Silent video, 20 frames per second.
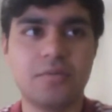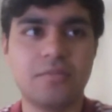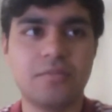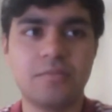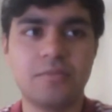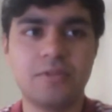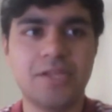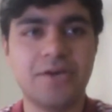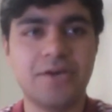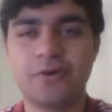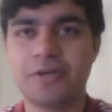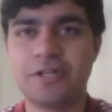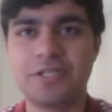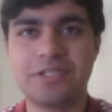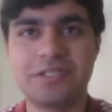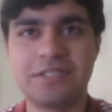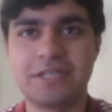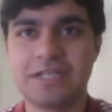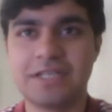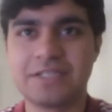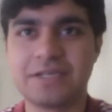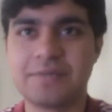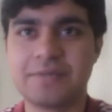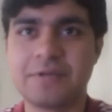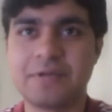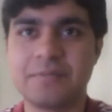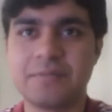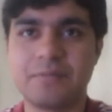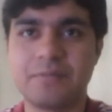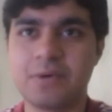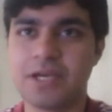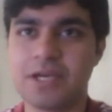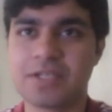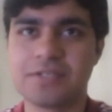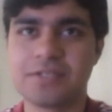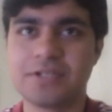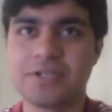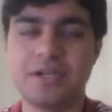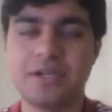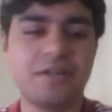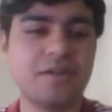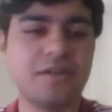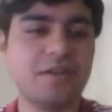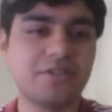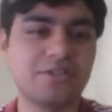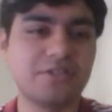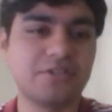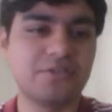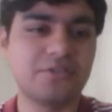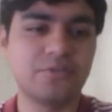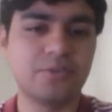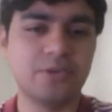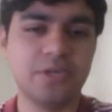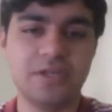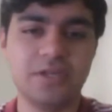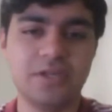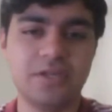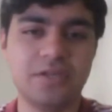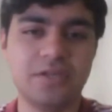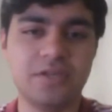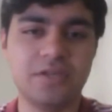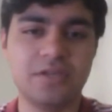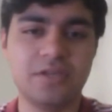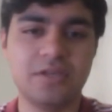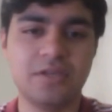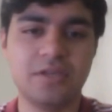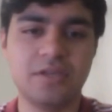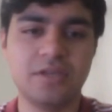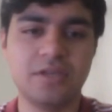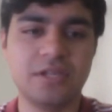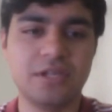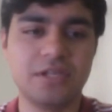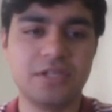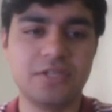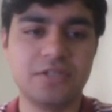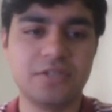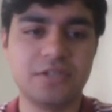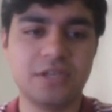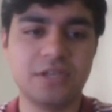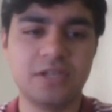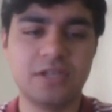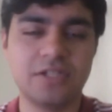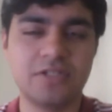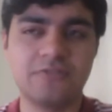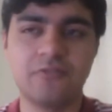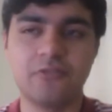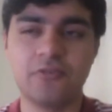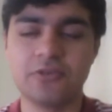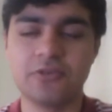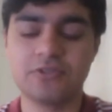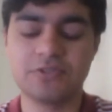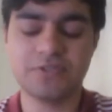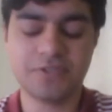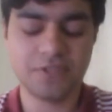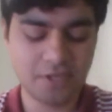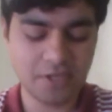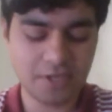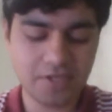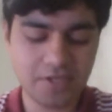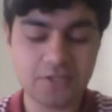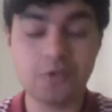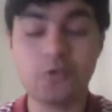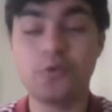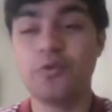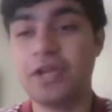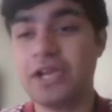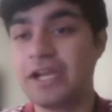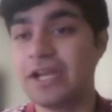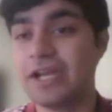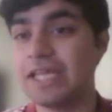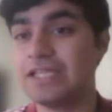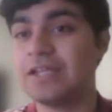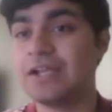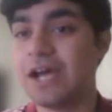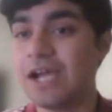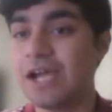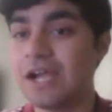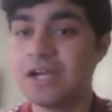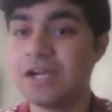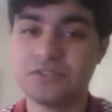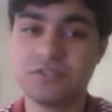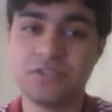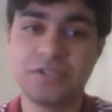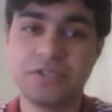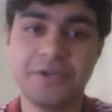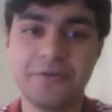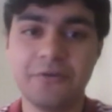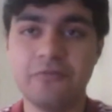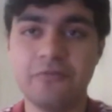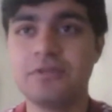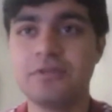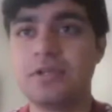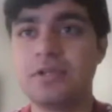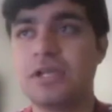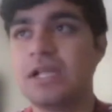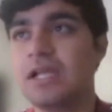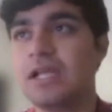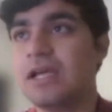They don't accept Pakistani degrees to be English focused. So you need either IELTS or you need TOEFL.